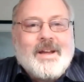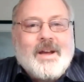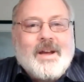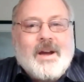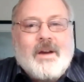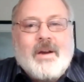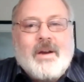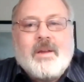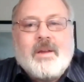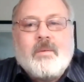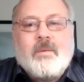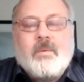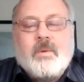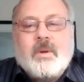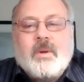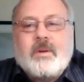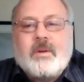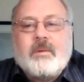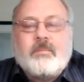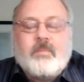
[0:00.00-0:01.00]
All right.
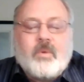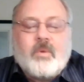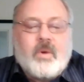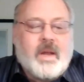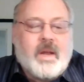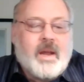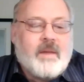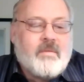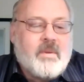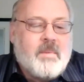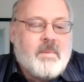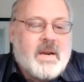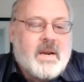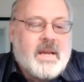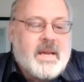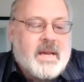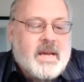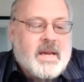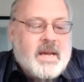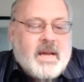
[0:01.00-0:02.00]
Good morning,
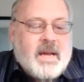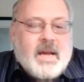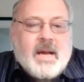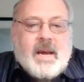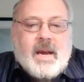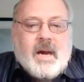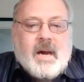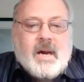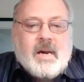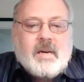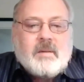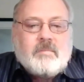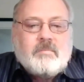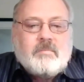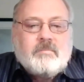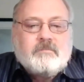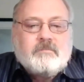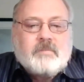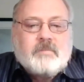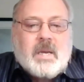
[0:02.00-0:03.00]
everybody.
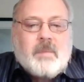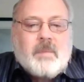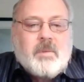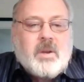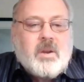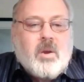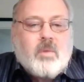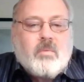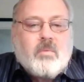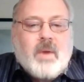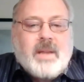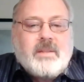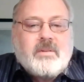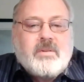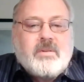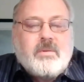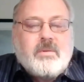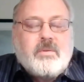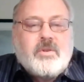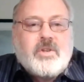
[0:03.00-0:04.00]
Um, I'm going to go right
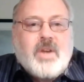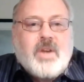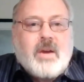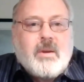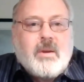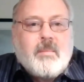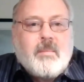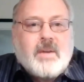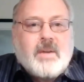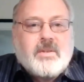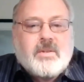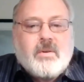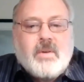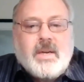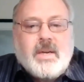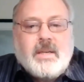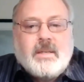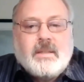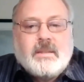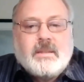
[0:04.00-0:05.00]
to sharing my
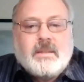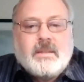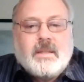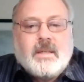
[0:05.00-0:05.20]
screen.